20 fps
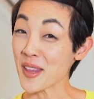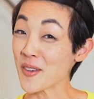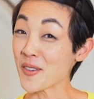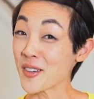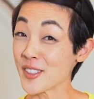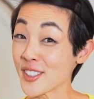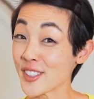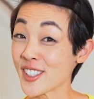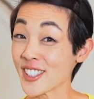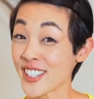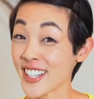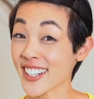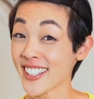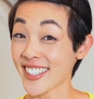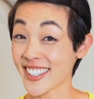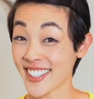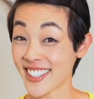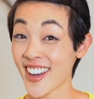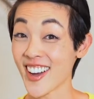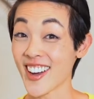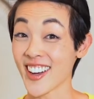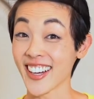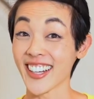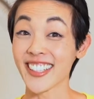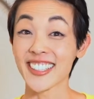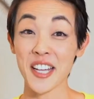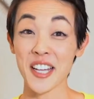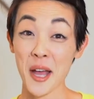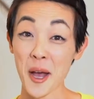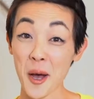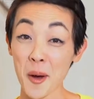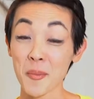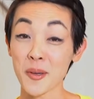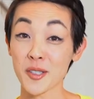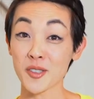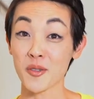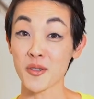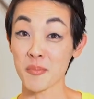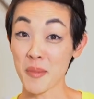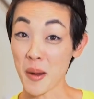think we should sing a song to
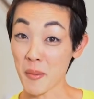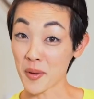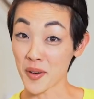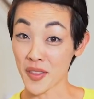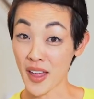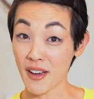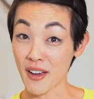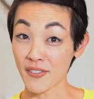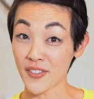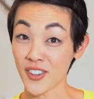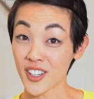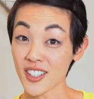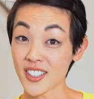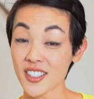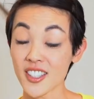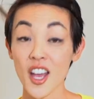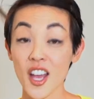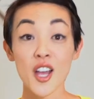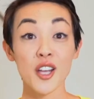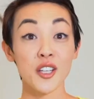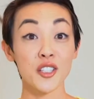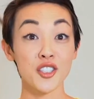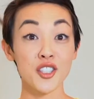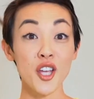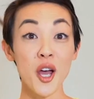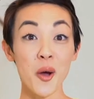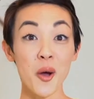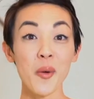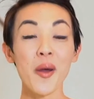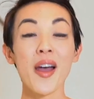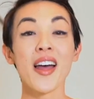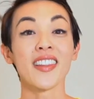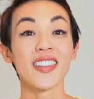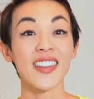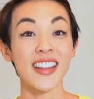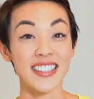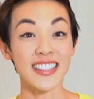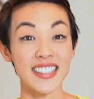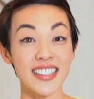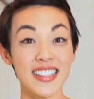help us remember that verse. So
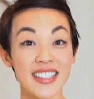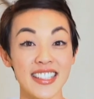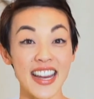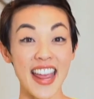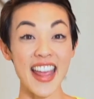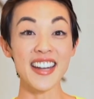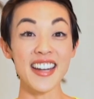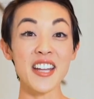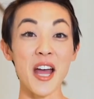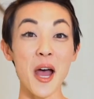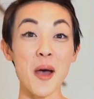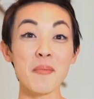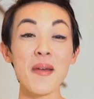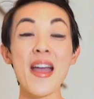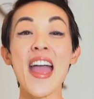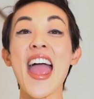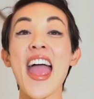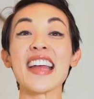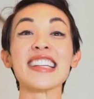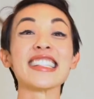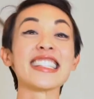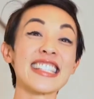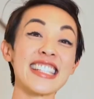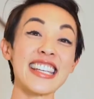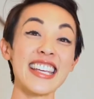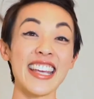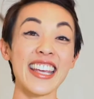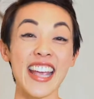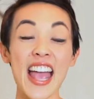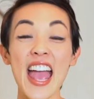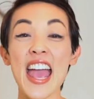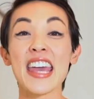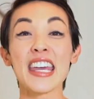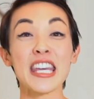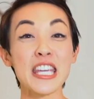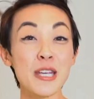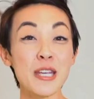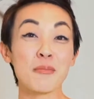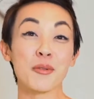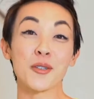let's stand up and sing
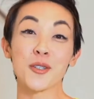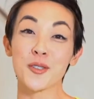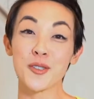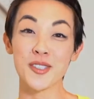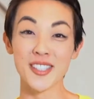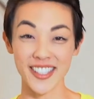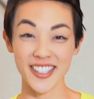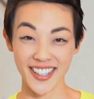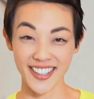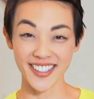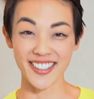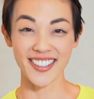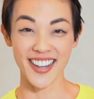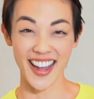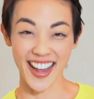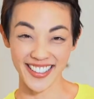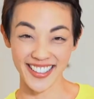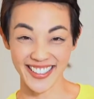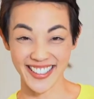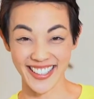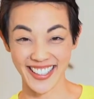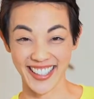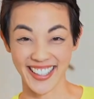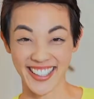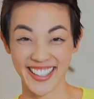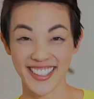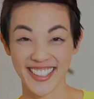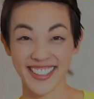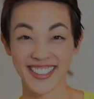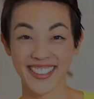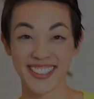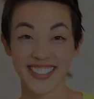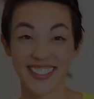Hebrews 6:19.